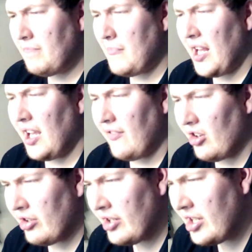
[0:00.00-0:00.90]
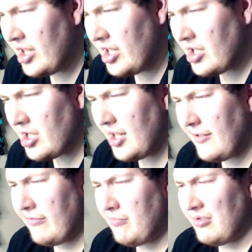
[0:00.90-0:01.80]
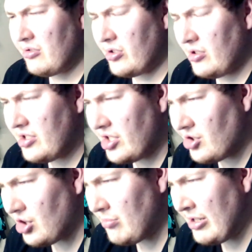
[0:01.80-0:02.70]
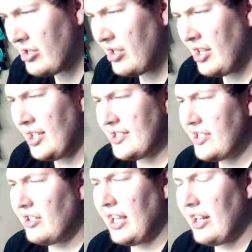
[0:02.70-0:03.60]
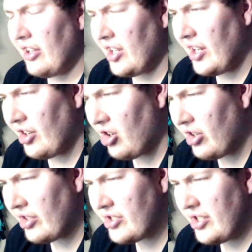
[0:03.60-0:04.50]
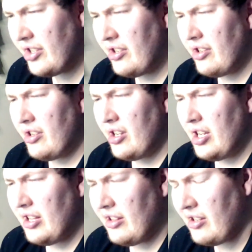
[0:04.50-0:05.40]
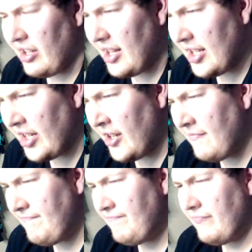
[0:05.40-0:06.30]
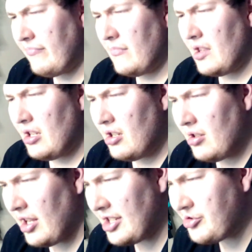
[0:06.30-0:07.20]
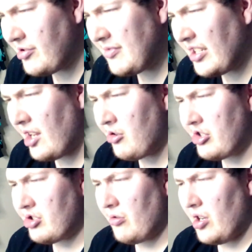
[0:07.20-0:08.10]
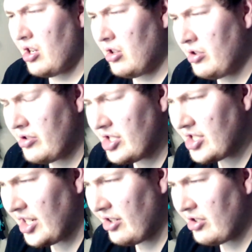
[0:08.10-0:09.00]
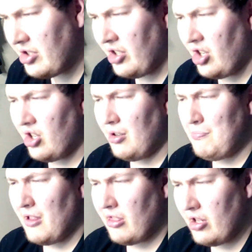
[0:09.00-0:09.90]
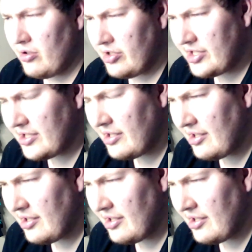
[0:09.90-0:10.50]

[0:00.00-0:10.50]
Behavior, tough, brutal, and determined. He still had a kind heart. Lethality, extremely dangerous to all who desire to harm Mythos.